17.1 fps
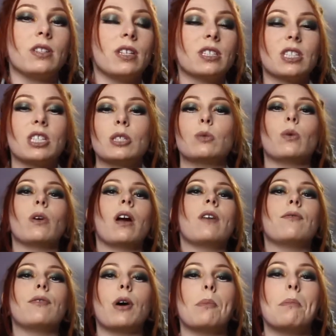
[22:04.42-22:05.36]
This is where I
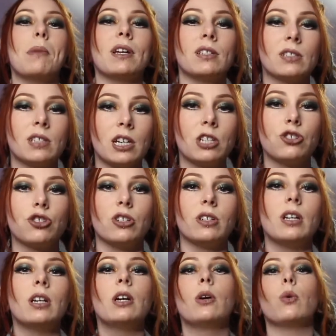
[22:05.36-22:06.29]
found meditation.
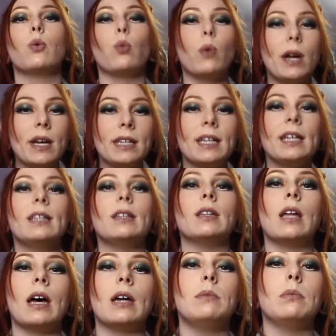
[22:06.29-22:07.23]
Reiki
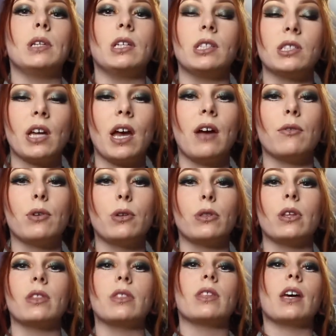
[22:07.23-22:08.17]
led me to
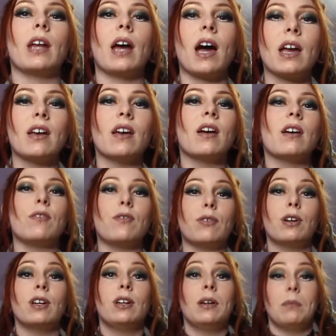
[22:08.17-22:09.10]
everything that I have
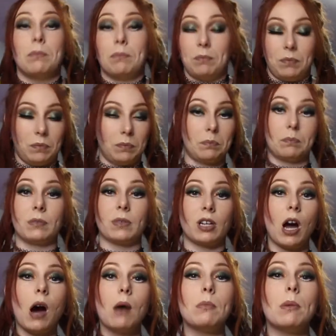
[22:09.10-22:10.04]

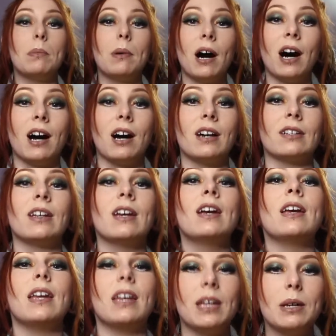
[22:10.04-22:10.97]
come upon
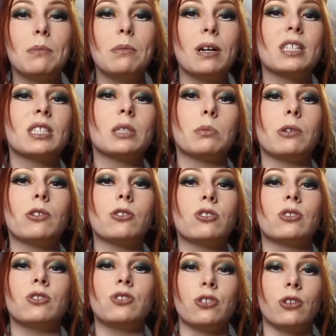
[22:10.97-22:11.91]
in my
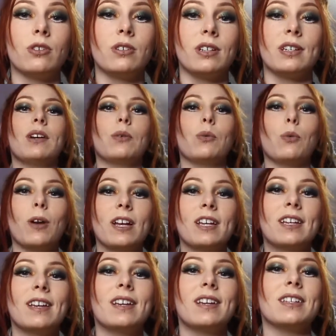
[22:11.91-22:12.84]
spiritual journey.
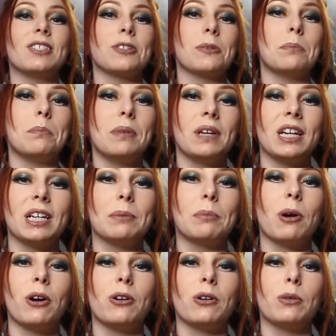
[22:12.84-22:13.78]
Reiki is a big
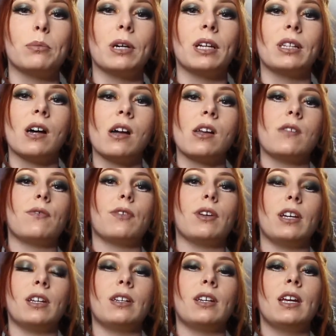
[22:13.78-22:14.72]
part of my life,
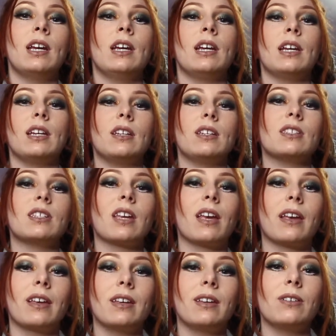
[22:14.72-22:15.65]
and it is
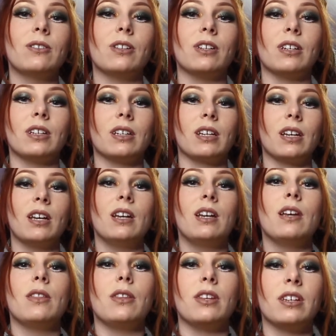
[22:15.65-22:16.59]
healing
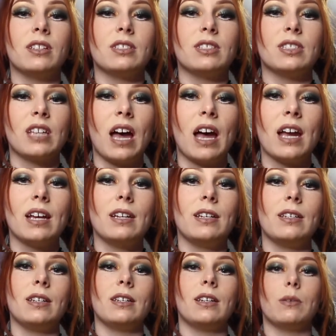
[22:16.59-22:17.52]
the
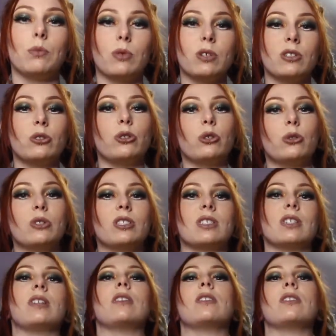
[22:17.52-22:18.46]
anxiety and
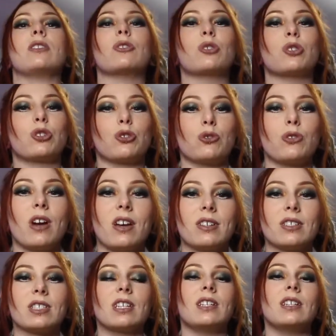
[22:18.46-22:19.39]
reducing the
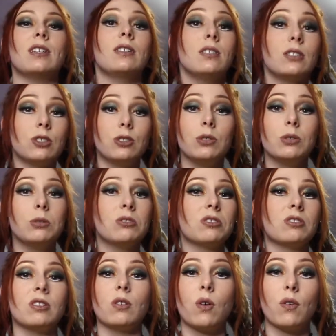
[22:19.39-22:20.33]
stress, and it is
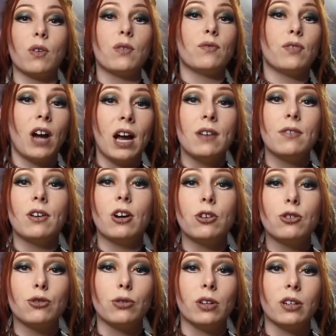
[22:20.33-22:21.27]
used in over
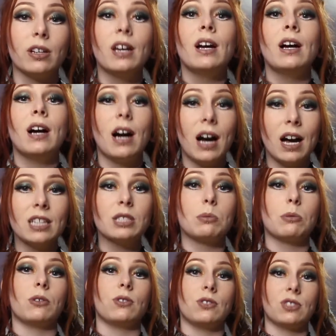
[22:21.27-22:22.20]
500
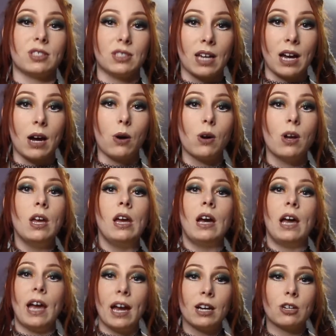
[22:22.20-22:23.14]
hospitals now.
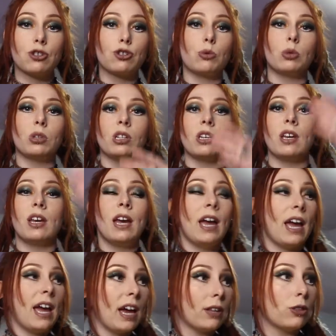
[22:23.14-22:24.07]
Actually,
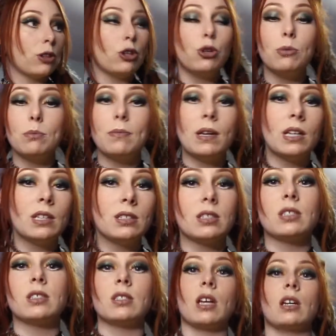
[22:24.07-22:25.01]
at the Humane
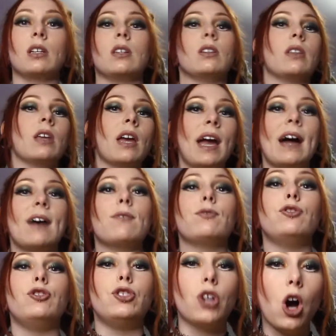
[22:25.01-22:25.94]
Society, they
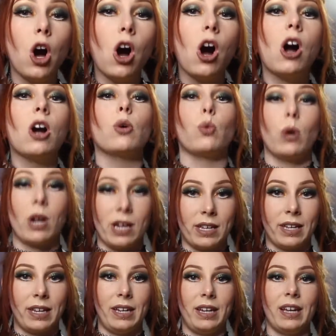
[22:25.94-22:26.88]
have dog
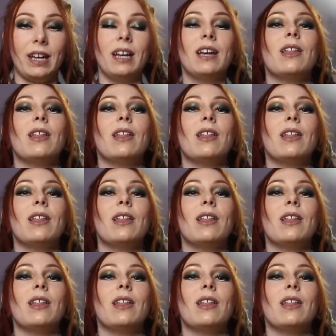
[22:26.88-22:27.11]
Reiki.